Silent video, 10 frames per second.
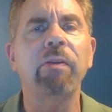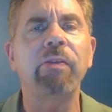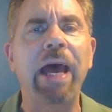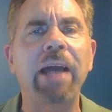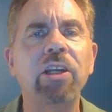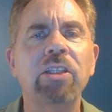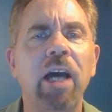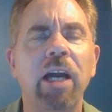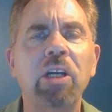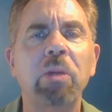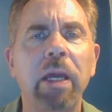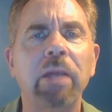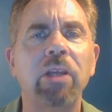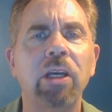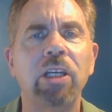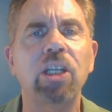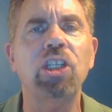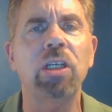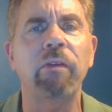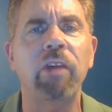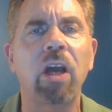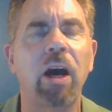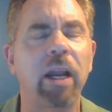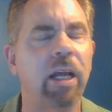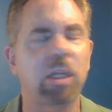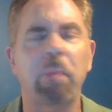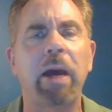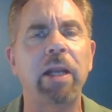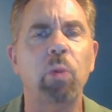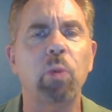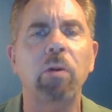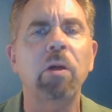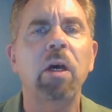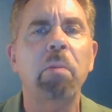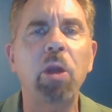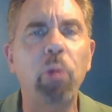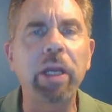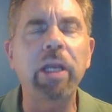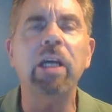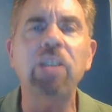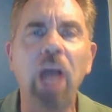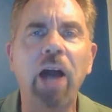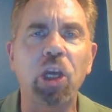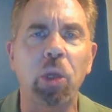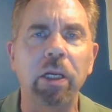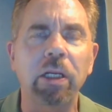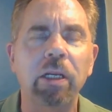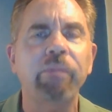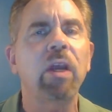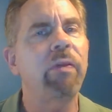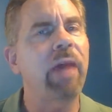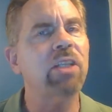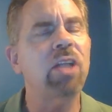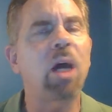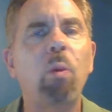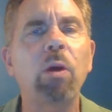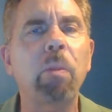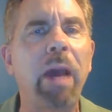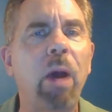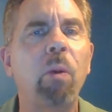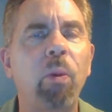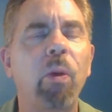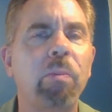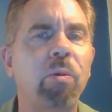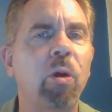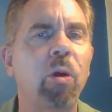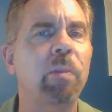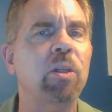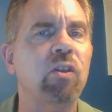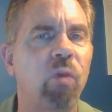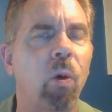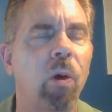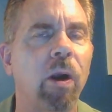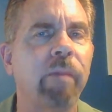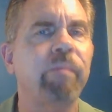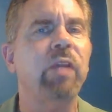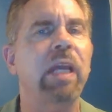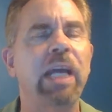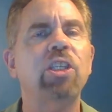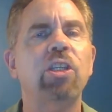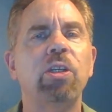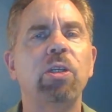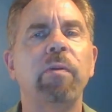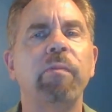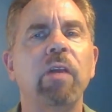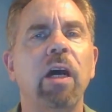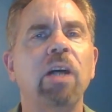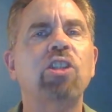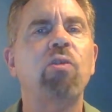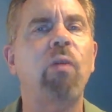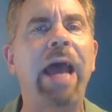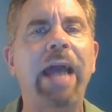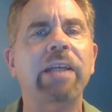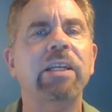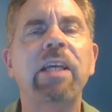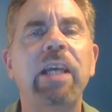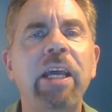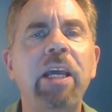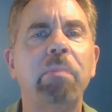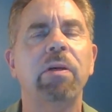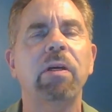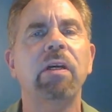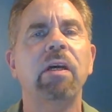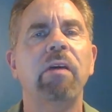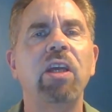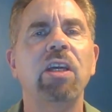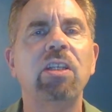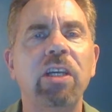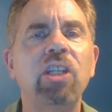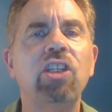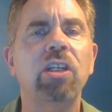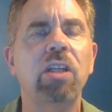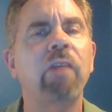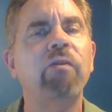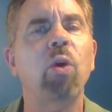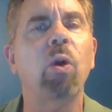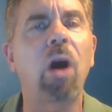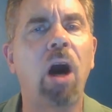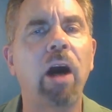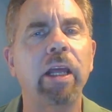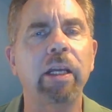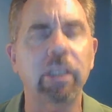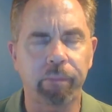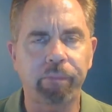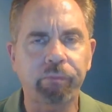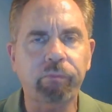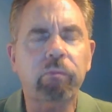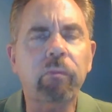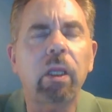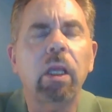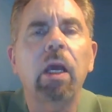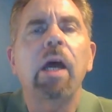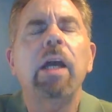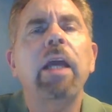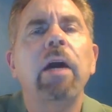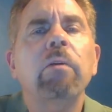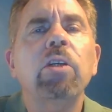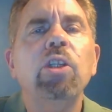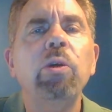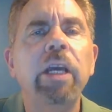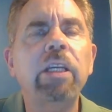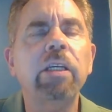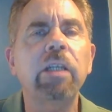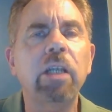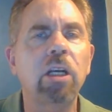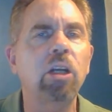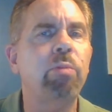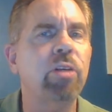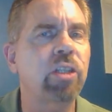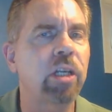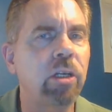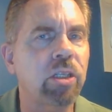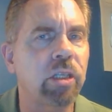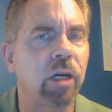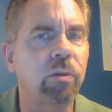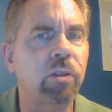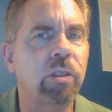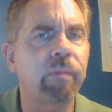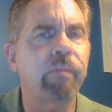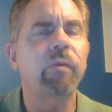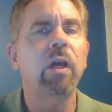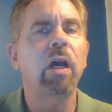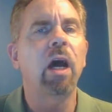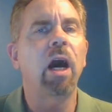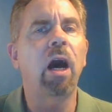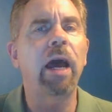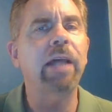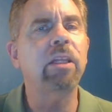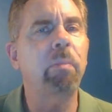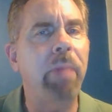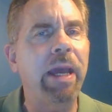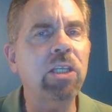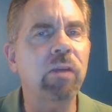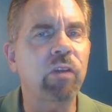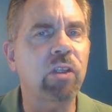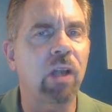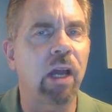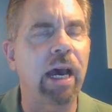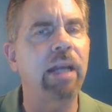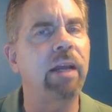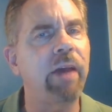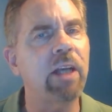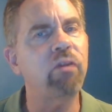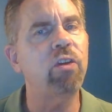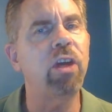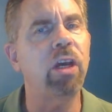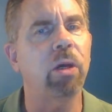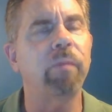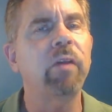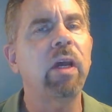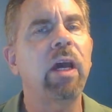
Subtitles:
that does not command the attention of the audience. They might as well be reading a document. That's what the PowerPoint program is for. It's to attract and keep the attention of your audience. Now, you need to include presenter's notes at the base of the slide, and that's for you